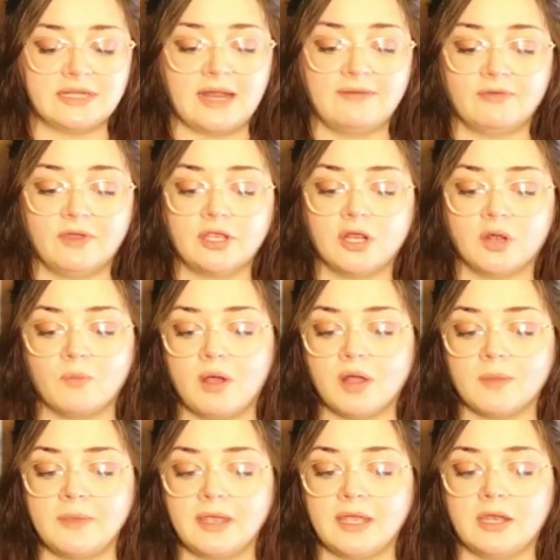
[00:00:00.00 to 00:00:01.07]
And I feel like you're
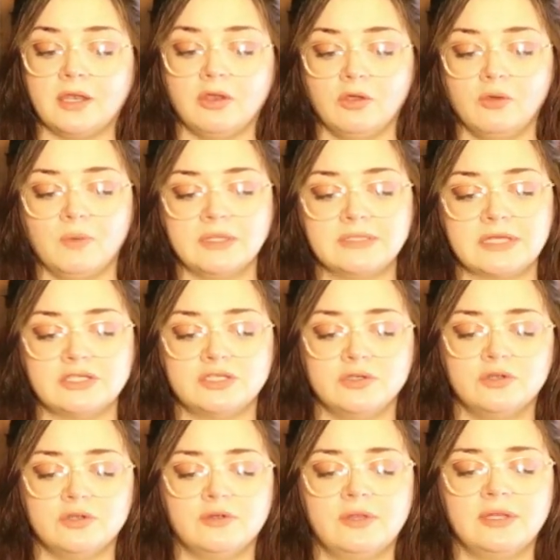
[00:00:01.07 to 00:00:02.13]
welcoming in new ones as
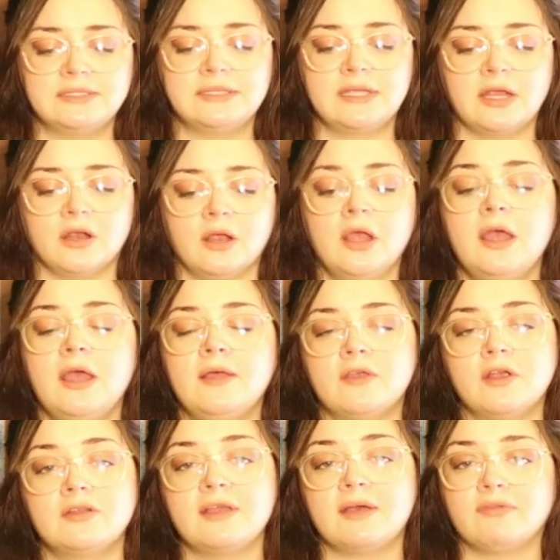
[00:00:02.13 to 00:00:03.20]
you do this here.
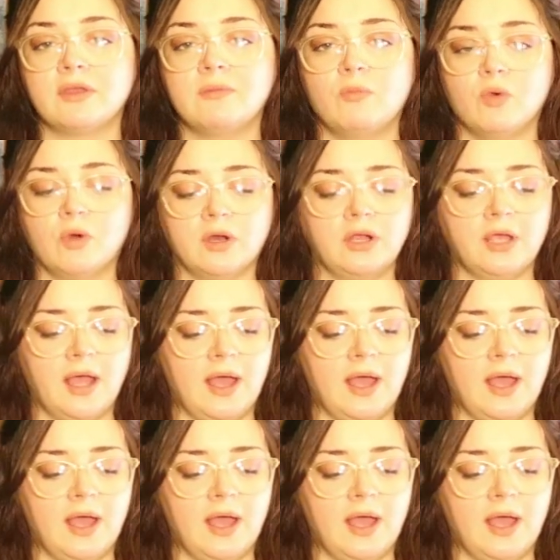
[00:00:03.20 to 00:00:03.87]
There are definitely more...